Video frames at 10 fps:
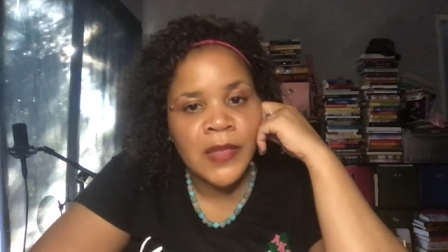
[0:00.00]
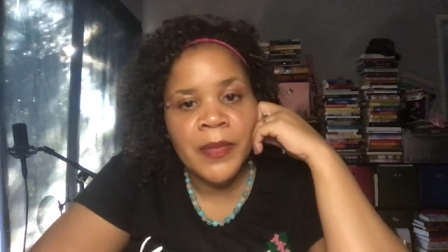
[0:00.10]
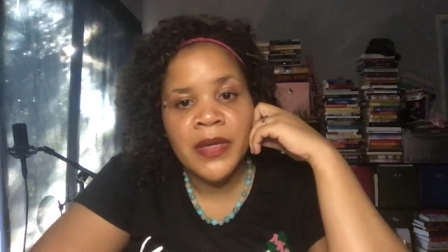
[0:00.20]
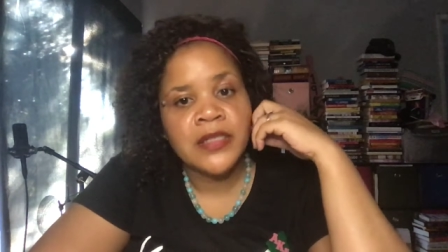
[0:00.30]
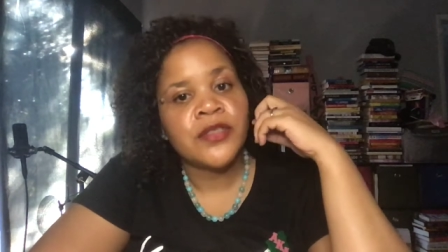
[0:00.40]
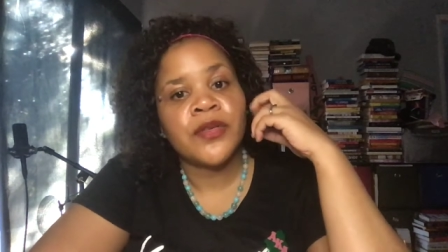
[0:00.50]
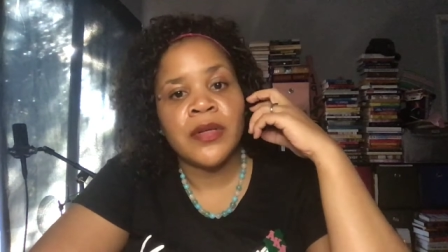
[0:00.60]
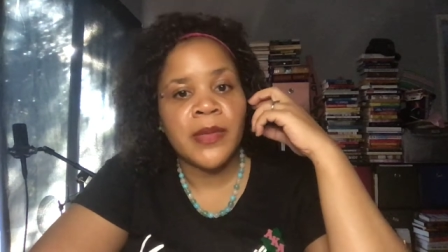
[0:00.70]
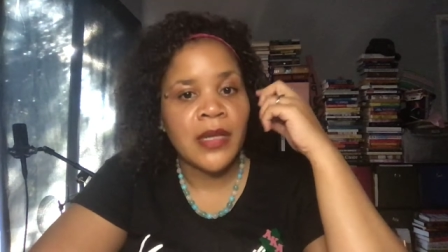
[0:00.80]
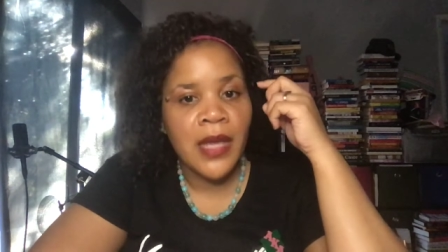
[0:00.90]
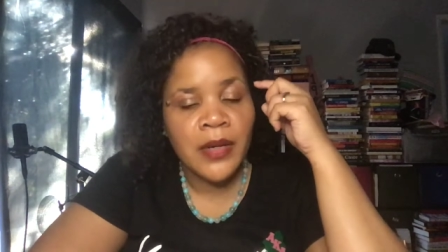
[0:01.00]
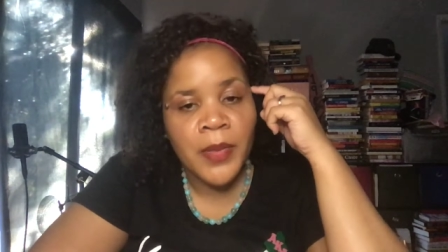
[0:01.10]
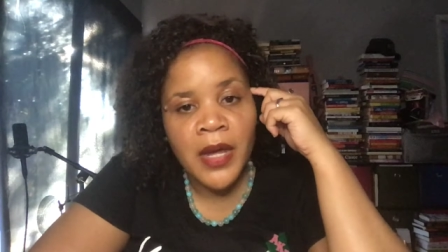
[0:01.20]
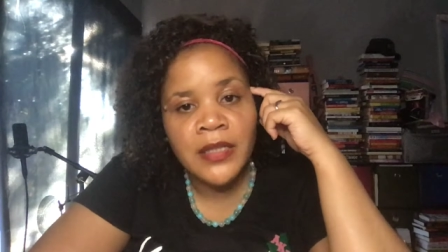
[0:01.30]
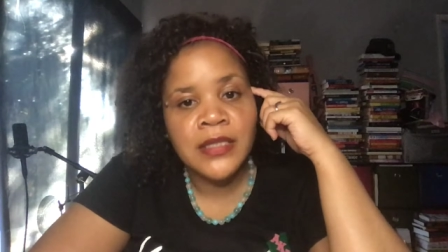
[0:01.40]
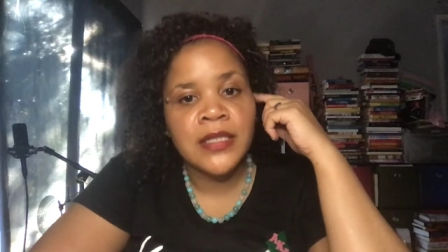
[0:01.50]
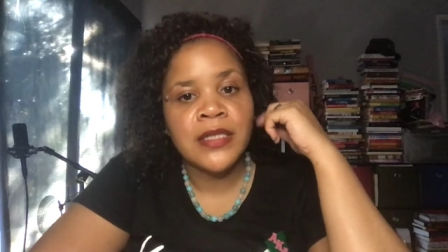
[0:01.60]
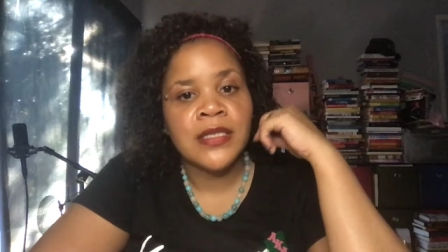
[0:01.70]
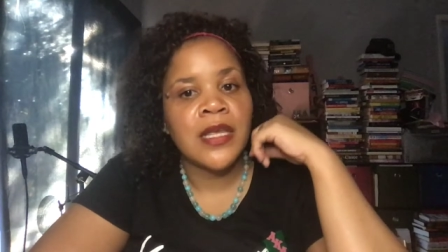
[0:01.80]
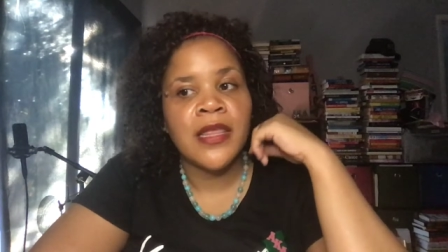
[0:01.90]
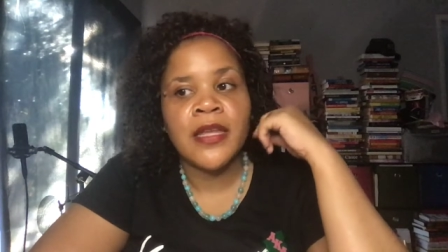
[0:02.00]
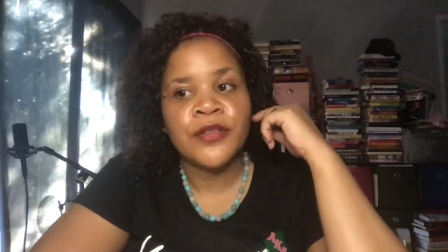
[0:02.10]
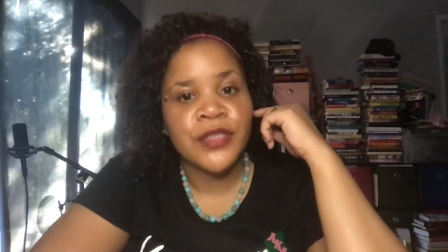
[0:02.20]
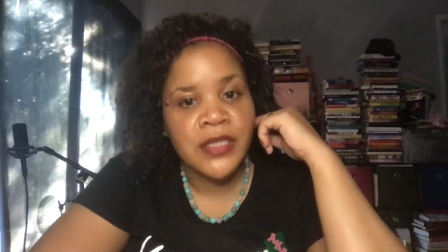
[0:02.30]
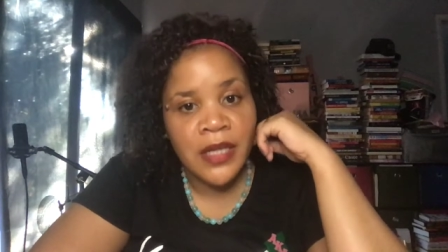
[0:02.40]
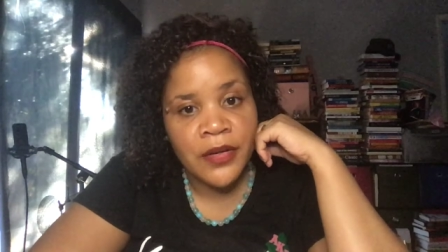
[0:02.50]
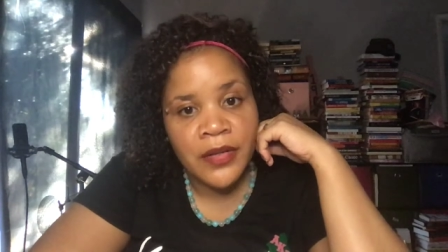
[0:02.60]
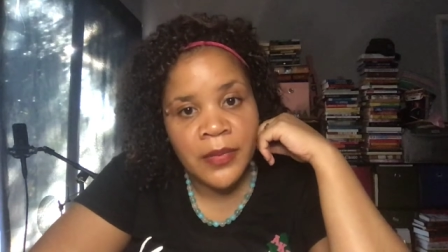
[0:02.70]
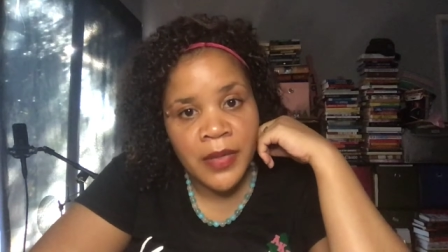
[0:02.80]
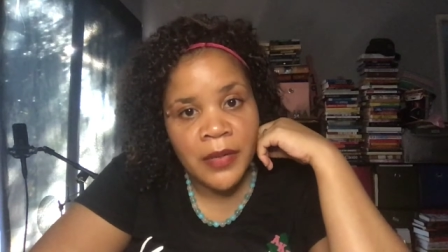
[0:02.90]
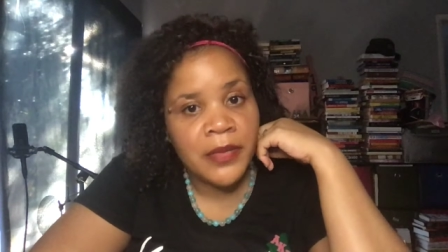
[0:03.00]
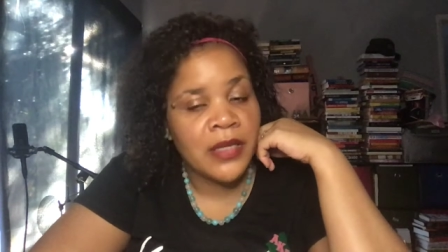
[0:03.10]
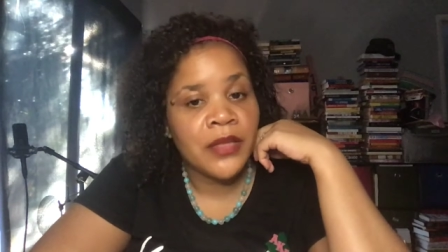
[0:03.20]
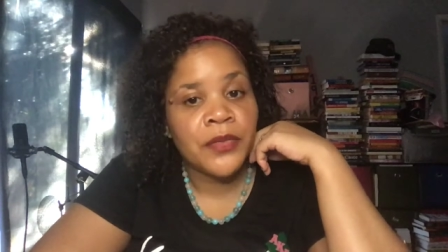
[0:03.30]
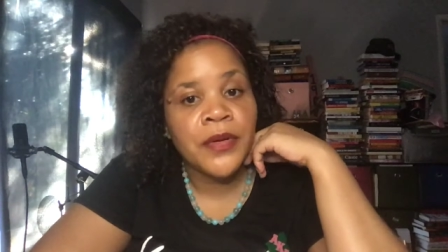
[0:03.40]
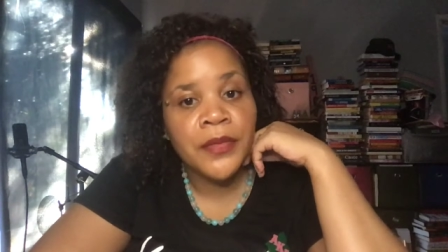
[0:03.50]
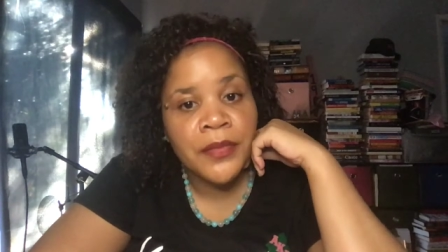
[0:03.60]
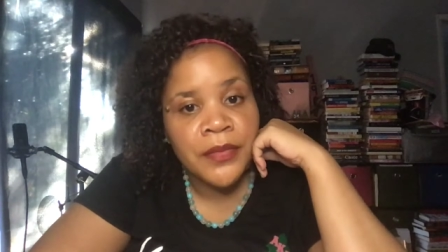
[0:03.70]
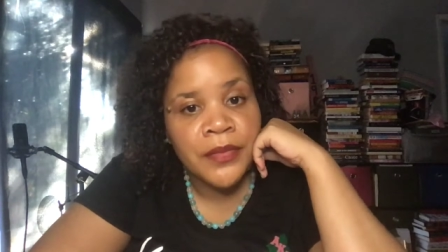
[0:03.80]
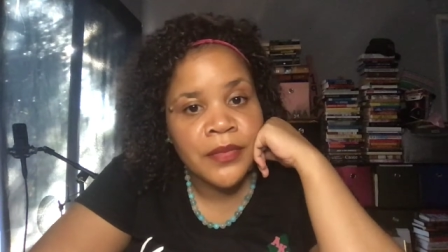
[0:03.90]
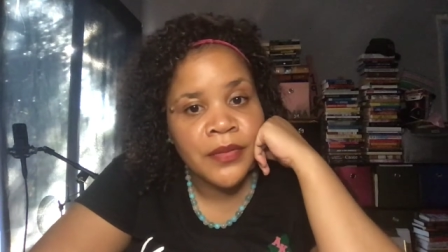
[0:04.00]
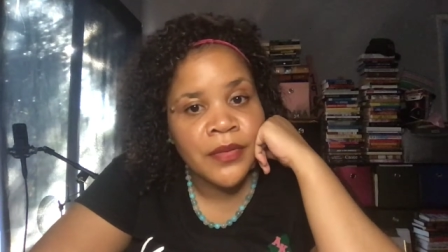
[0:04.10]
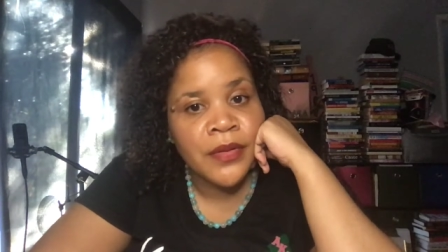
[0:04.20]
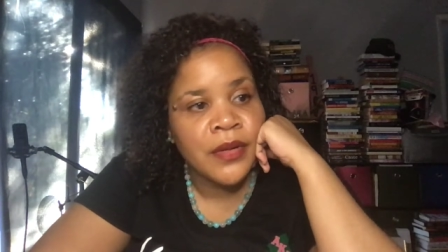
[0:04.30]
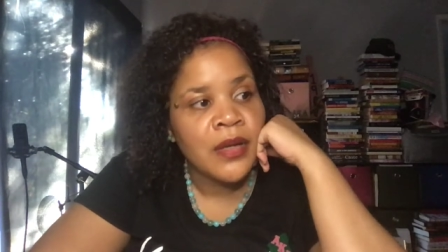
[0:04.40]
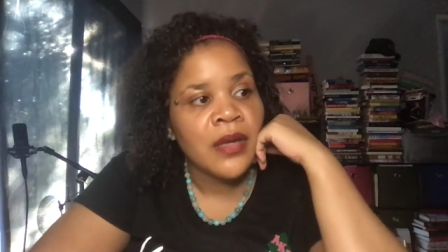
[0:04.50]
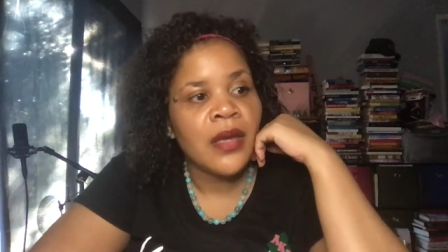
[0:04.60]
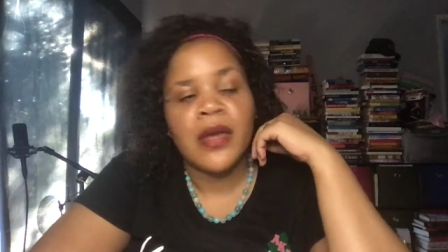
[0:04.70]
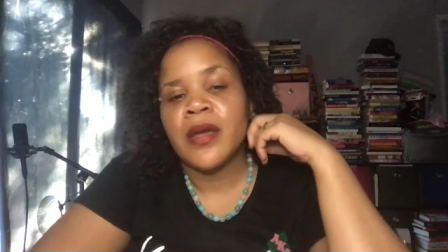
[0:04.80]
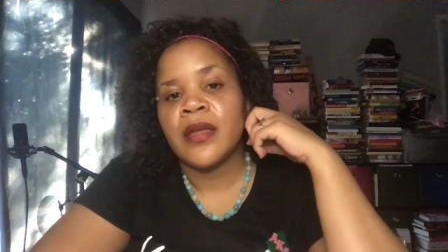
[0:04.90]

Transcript: because there's going to be a lot of policies that are just not going to be able to get through uh,